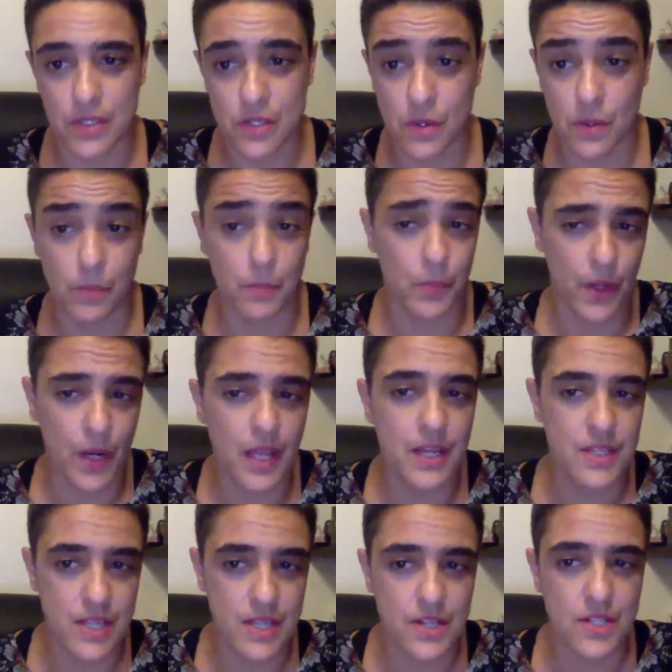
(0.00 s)
So
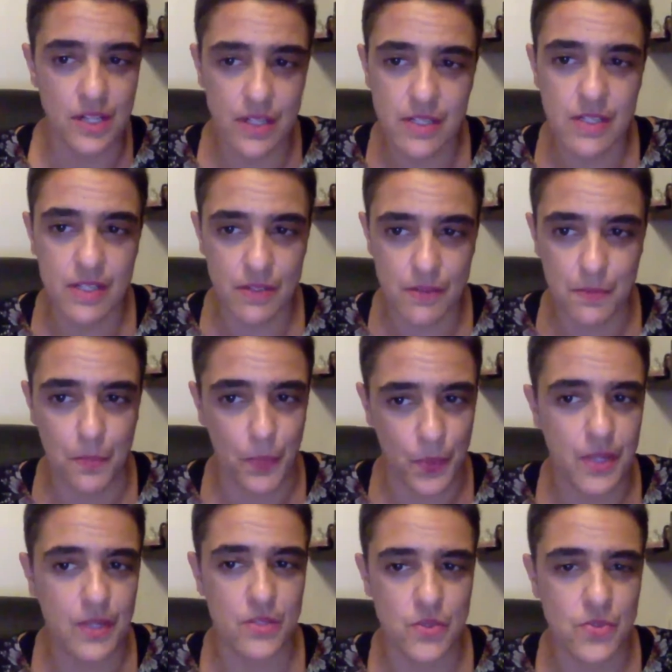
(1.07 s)
polarization is
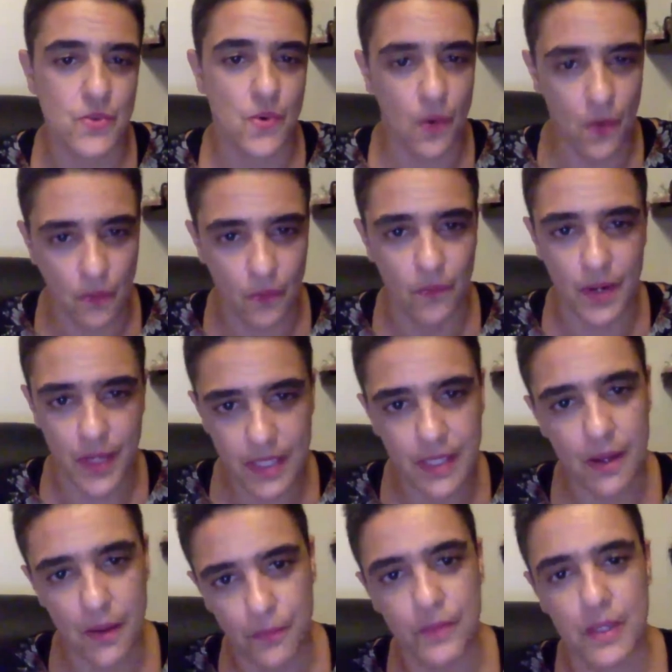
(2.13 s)
pretty strong right
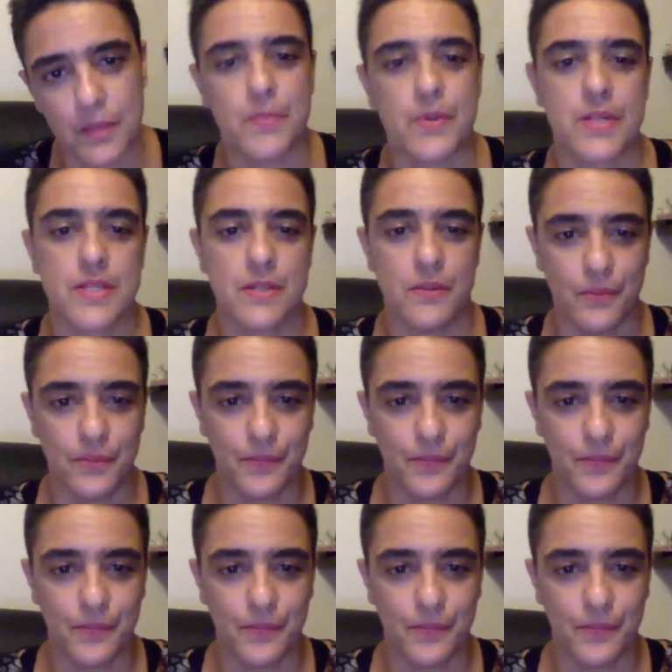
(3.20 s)
now in Brazil.